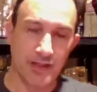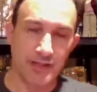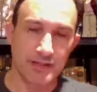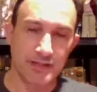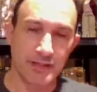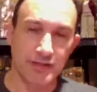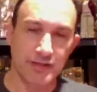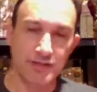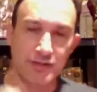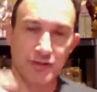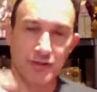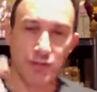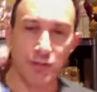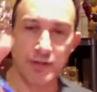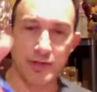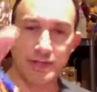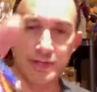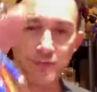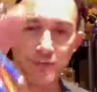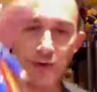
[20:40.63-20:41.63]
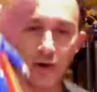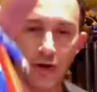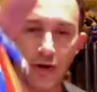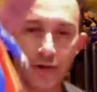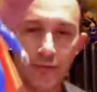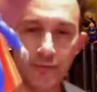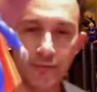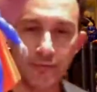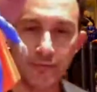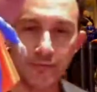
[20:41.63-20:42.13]
He's actually quite
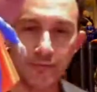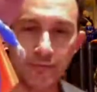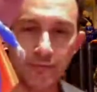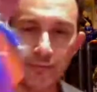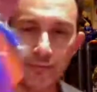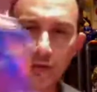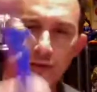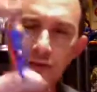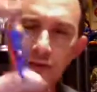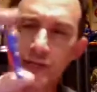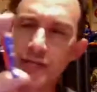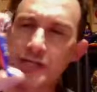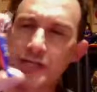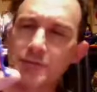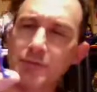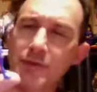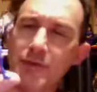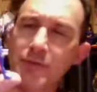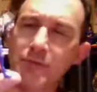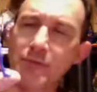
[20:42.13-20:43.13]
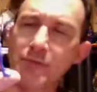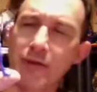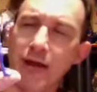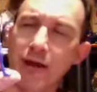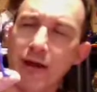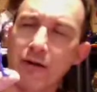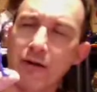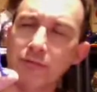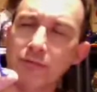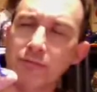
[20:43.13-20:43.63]
small. He's probably
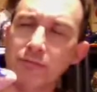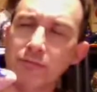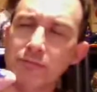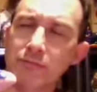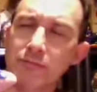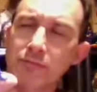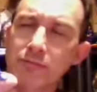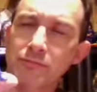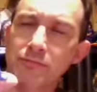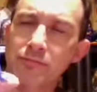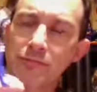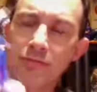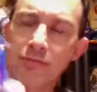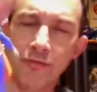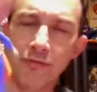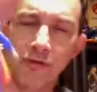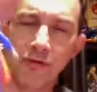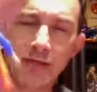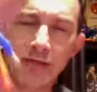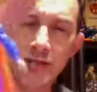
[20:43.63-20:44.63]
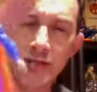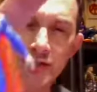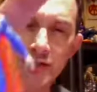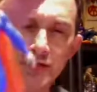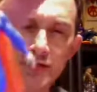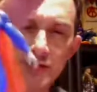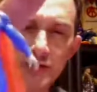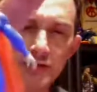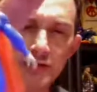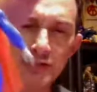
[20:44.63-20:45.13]
about 3
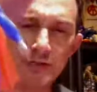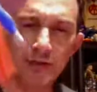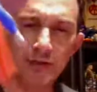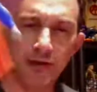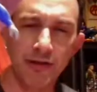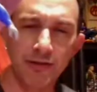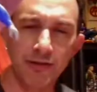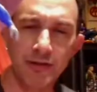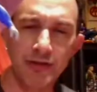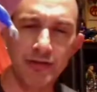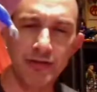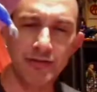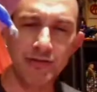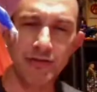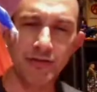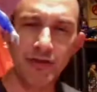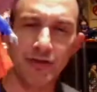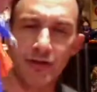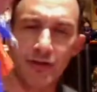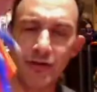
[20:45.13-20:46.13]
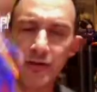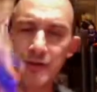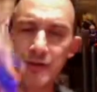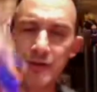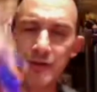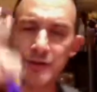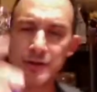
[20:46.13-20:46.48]
inches. It's about a 3-inch figure.